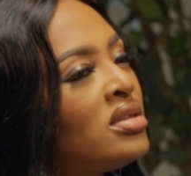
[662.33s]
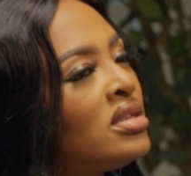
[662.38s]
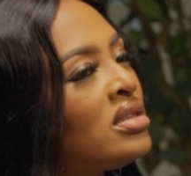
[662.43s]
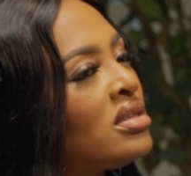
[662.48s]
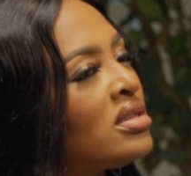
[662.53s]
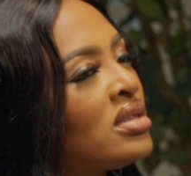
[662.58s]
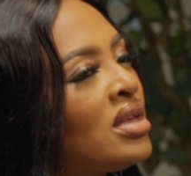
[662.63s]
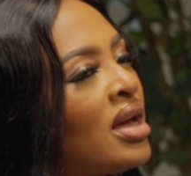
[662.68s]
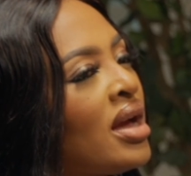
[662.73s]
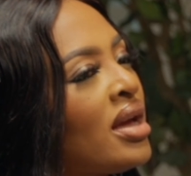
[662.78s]

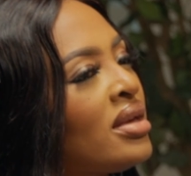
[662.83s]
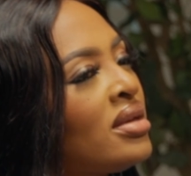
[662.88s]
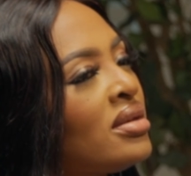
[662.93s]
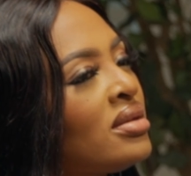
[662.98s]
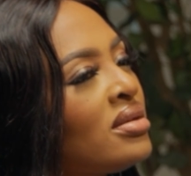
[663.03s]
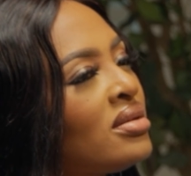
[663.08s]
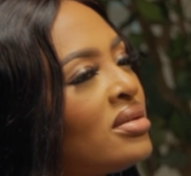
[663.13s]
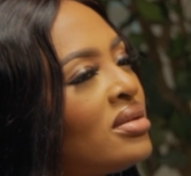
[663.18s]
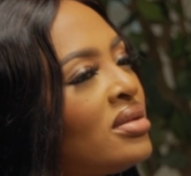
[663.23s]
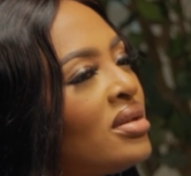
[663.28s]
this guy,
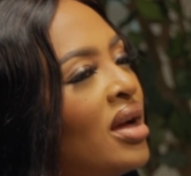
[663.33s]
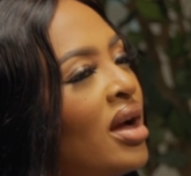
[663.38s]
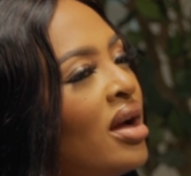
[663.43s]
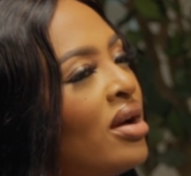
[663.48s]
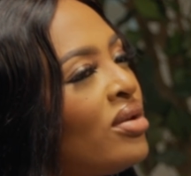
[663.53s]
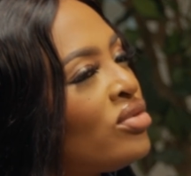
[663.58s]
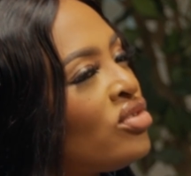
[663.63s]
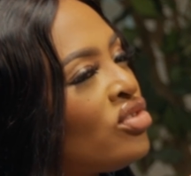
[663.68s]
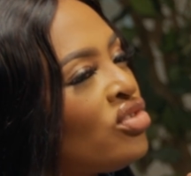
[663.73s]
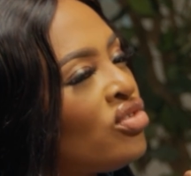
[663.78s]

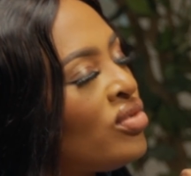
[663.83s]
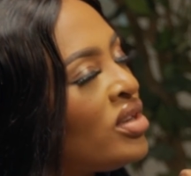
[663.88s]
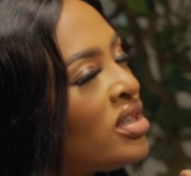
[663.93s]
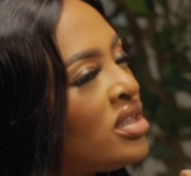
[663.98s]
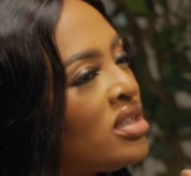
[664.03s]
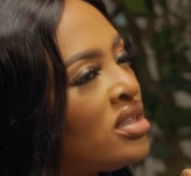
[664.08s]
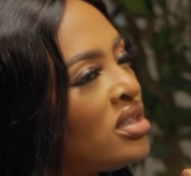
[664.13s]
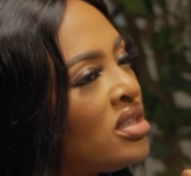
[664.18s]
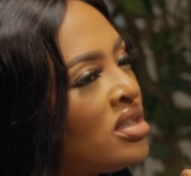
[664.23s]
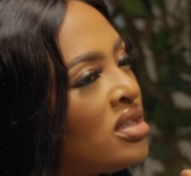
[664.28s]
how
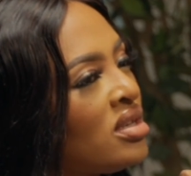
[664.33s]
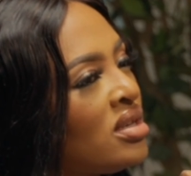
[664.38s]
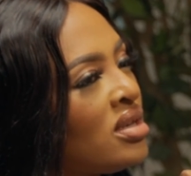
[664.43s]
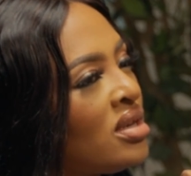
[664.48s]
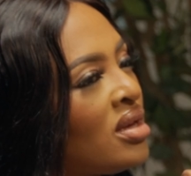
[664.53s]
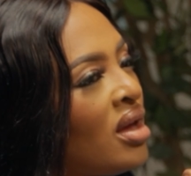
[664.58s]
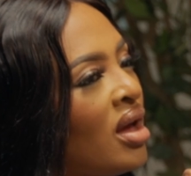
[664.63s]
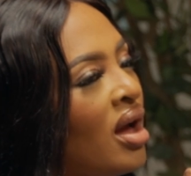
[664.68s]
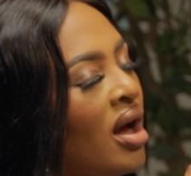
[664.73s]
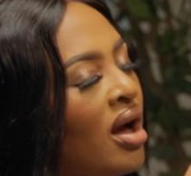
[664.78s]
straight is he?
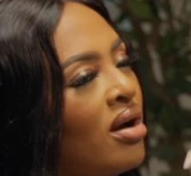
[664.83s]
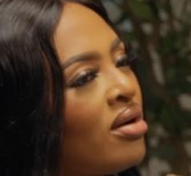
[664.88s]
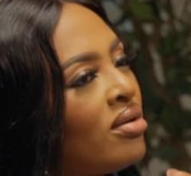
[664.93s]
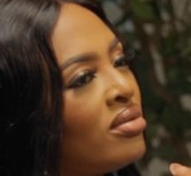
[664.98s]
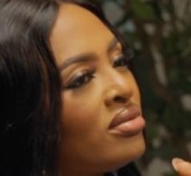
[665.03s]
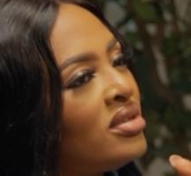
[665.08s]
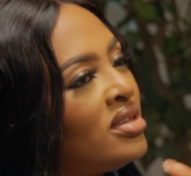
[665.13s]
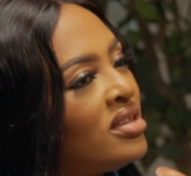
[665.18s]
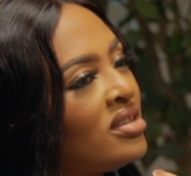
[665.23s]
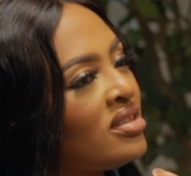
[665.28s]

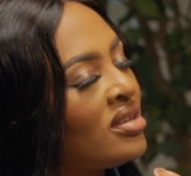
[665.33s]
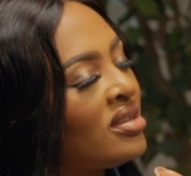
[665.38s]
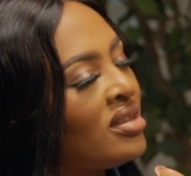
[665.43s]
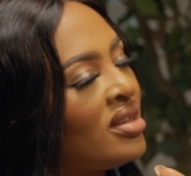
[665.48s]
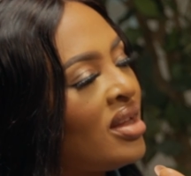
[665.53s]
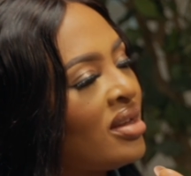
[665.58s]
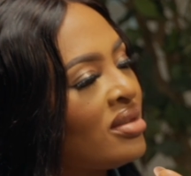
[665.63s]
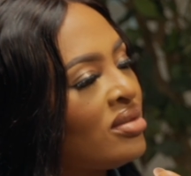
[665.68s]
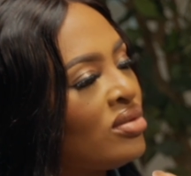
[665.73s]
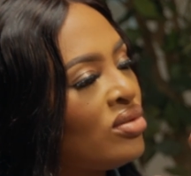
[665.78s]
How this
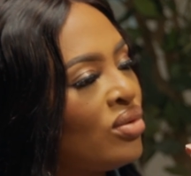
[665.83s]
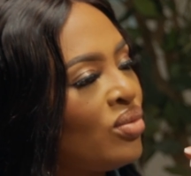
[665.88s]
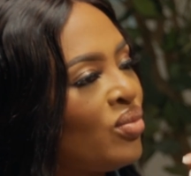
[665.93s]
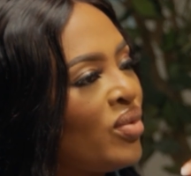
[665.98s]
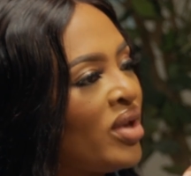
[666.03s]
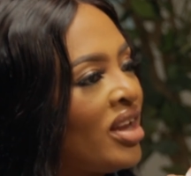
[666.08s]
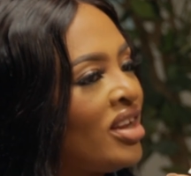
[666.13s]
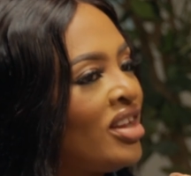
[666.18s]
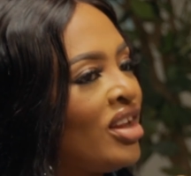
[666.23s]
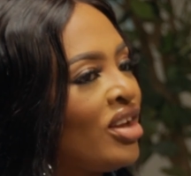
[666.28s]
and that? So
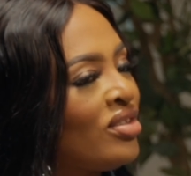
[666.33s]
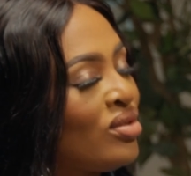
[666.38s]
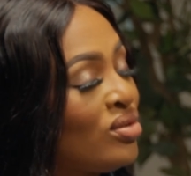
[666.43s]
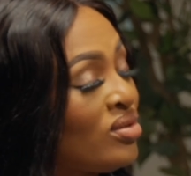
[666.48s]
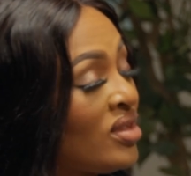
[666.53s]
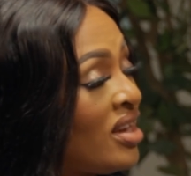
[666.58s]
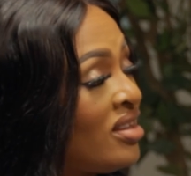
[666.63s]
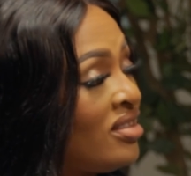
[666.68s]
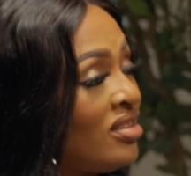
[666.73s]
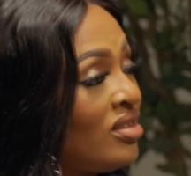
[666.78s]
we are in a
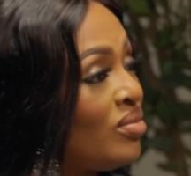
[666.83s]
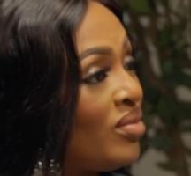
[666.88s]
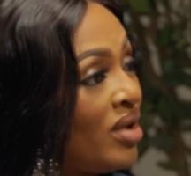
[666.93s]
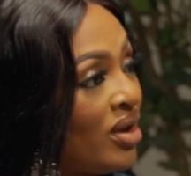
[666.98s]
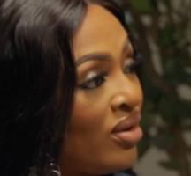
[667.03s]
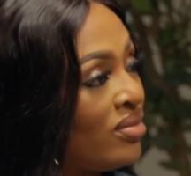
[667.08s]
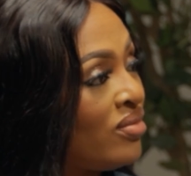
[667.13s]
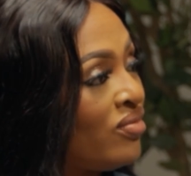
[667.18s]
society where,